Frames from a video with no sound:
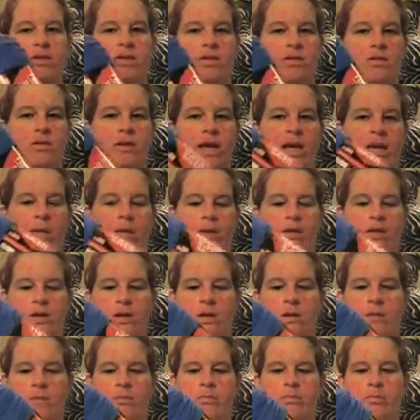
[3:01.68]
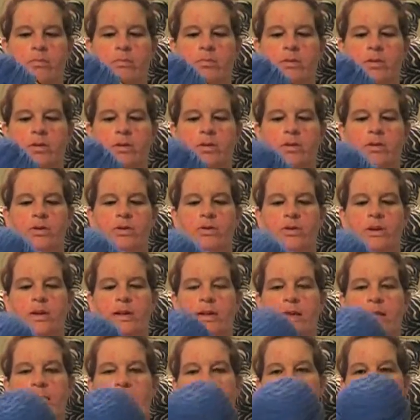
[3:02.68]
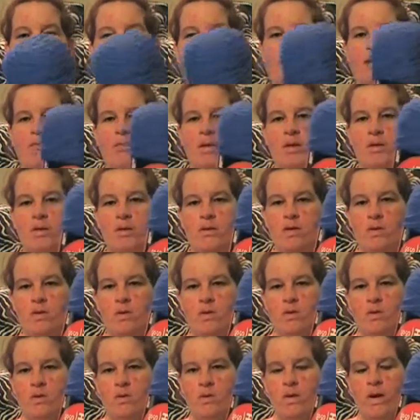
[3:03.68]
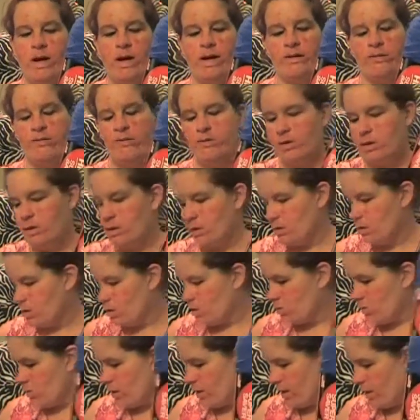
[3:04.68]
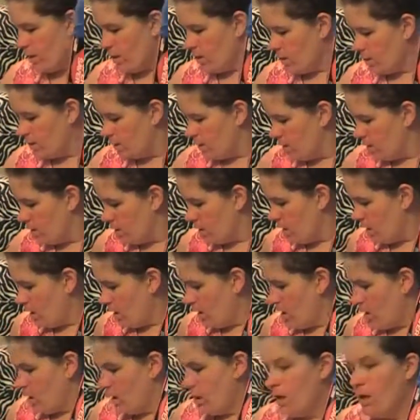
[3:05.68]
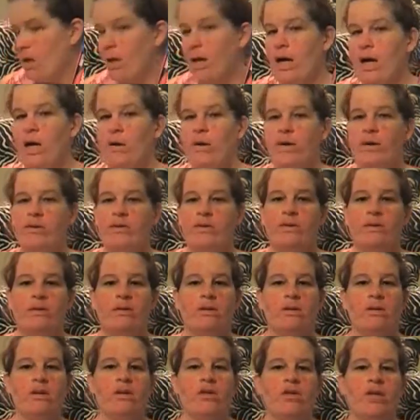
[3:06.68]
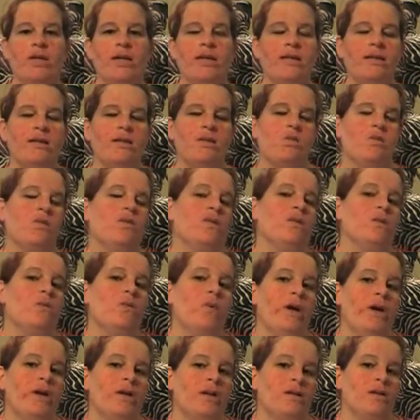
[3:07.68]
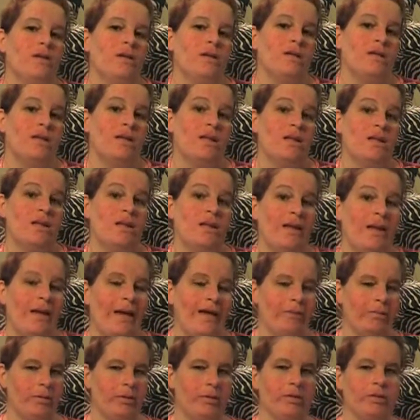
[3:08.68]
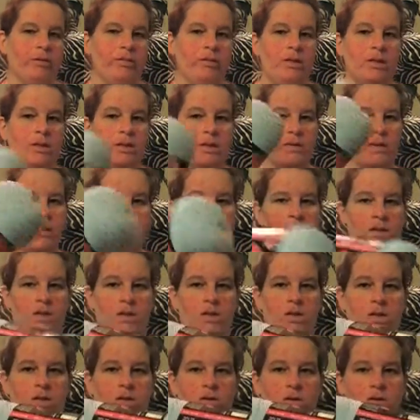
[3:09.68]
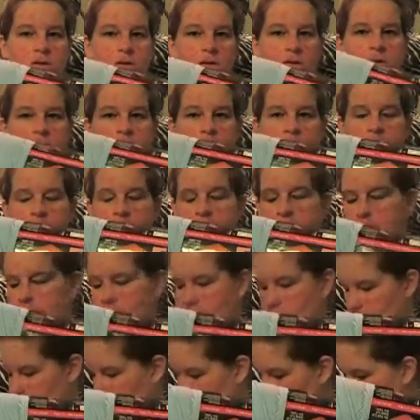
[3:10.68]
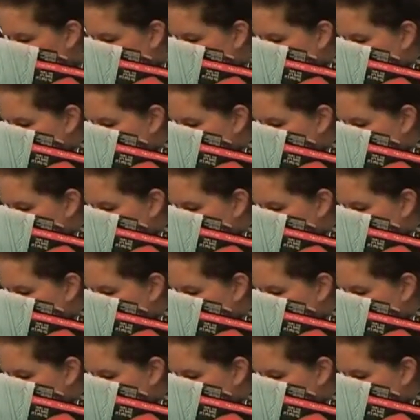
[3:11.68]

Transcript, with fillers: too, and I had the dark blue, and I said I was thinking about doing this with the white for the dress. However, the dress Dorothy wears is a light blue, so I got two of the light blue